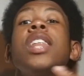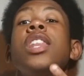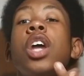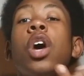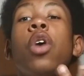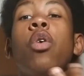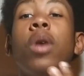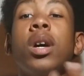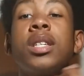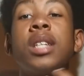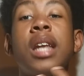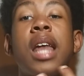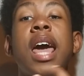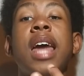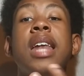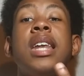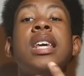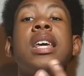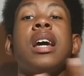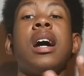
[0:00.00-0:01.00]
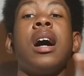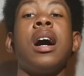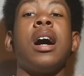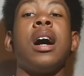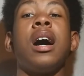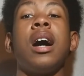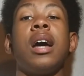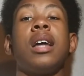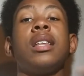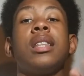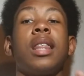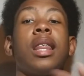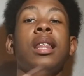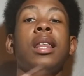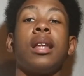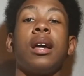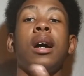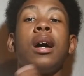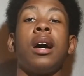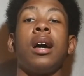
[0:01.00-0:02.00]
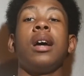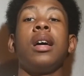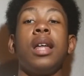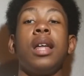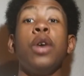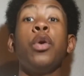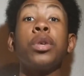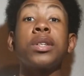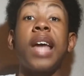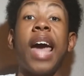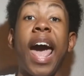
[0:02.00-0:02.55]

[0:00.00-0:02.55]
There wasn't any, it was